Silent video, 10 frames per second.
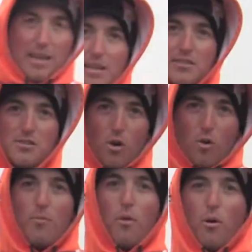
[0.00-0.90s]
it is
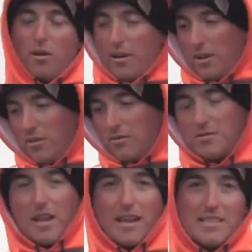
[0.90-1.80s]
so important to
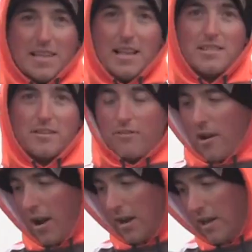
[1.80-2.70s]
use a sensitive
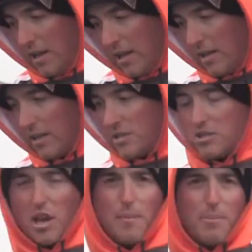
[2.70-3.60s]
rod.
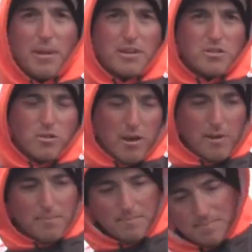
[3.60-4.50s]
This Champion Extreme